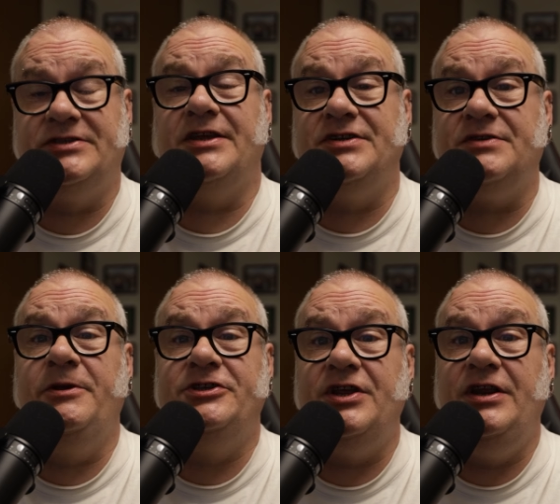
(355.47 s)
That just
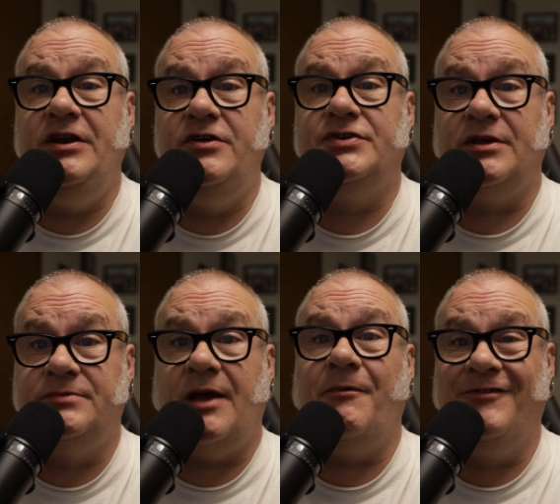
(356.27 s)
means you need to use some
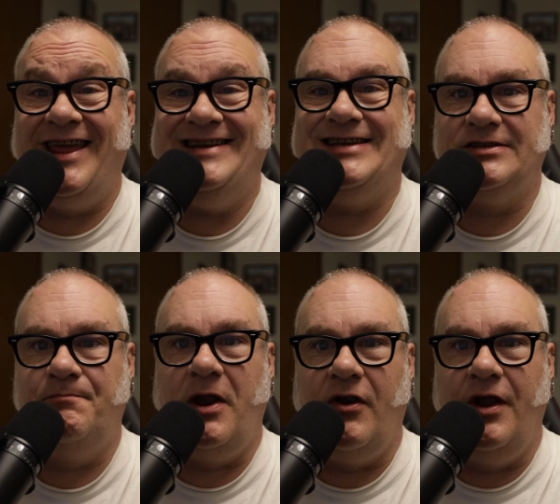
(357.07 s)
type of latex
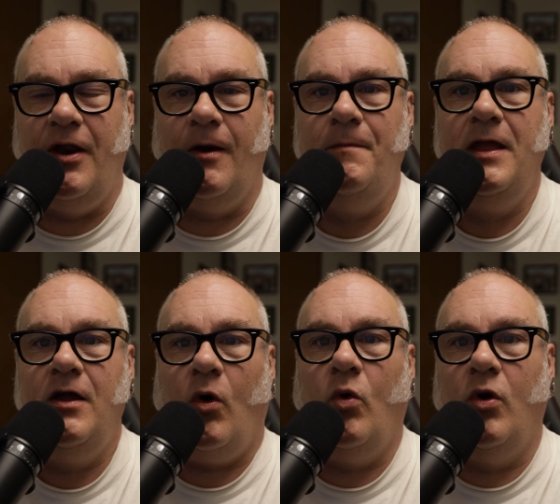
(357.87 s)
barrier,
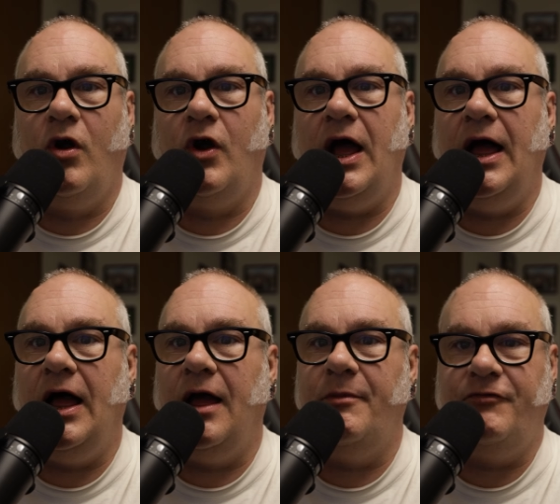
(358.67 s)
or
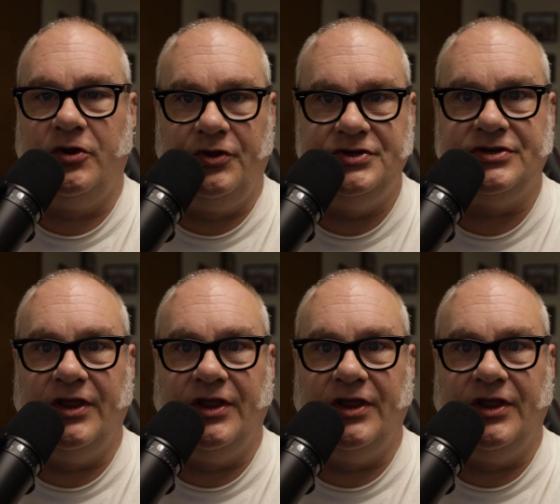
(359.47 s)
um, if you're allergic to